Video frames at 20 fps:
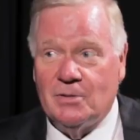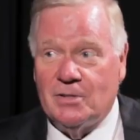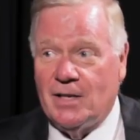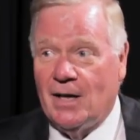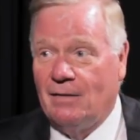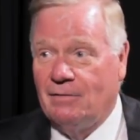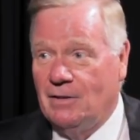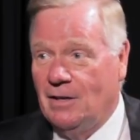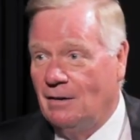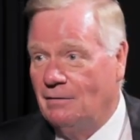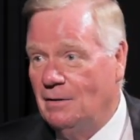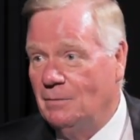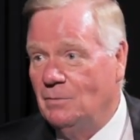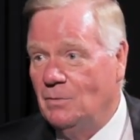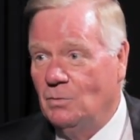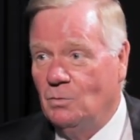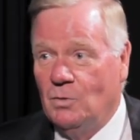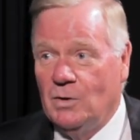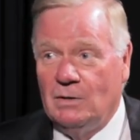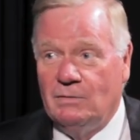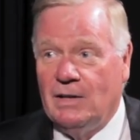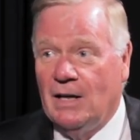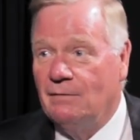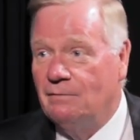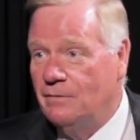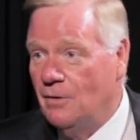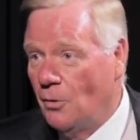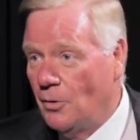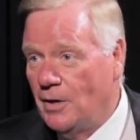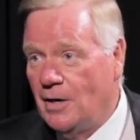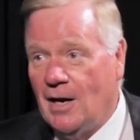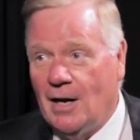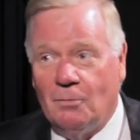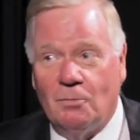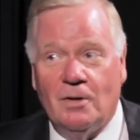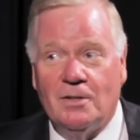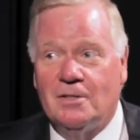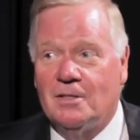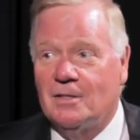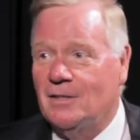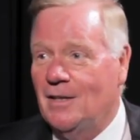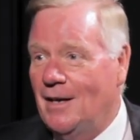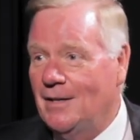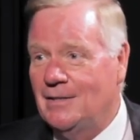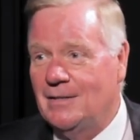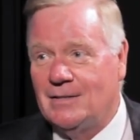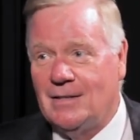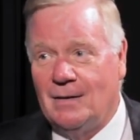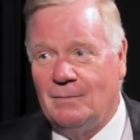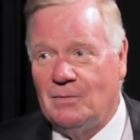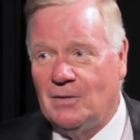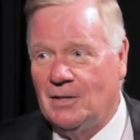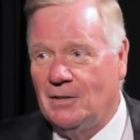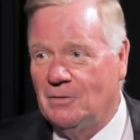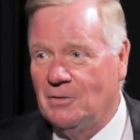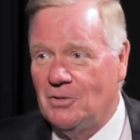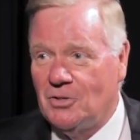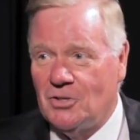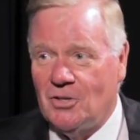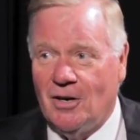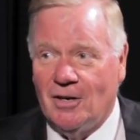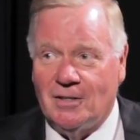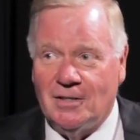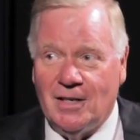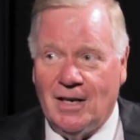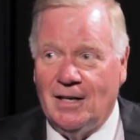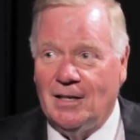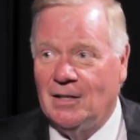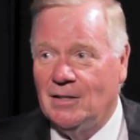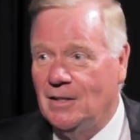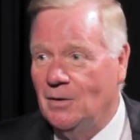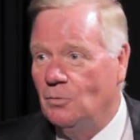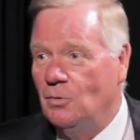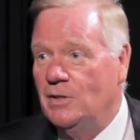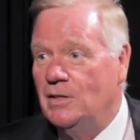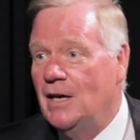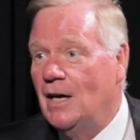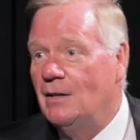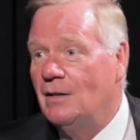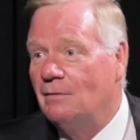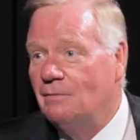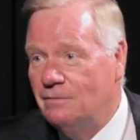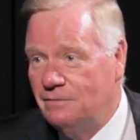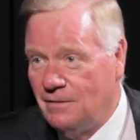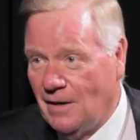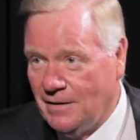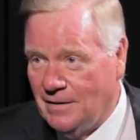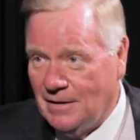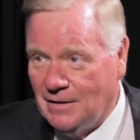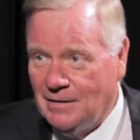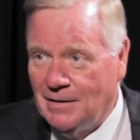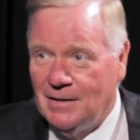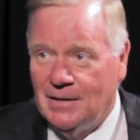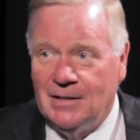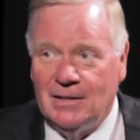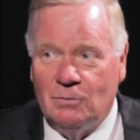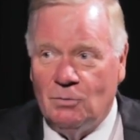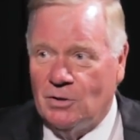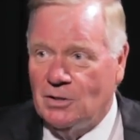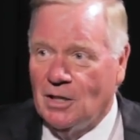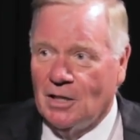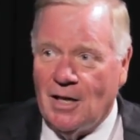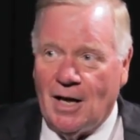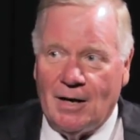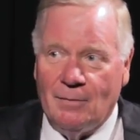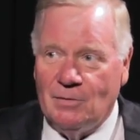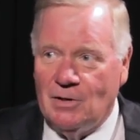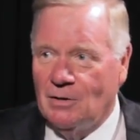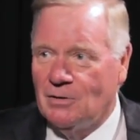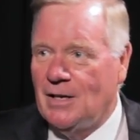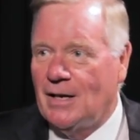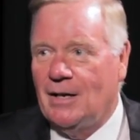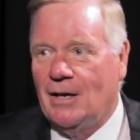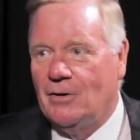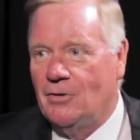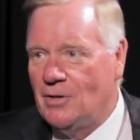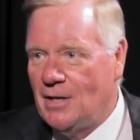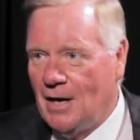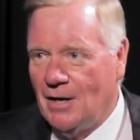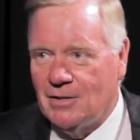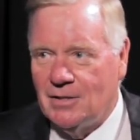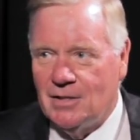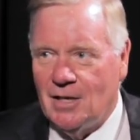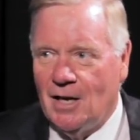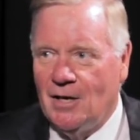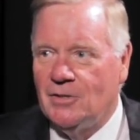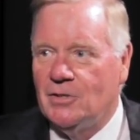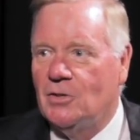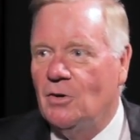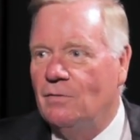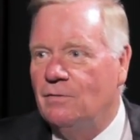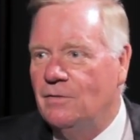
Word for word: seven of them, and we then voted on one just like the same thing with the Shark Tank, and then we gave them funding. It wasn't a lot of, you know, like $100,000 to go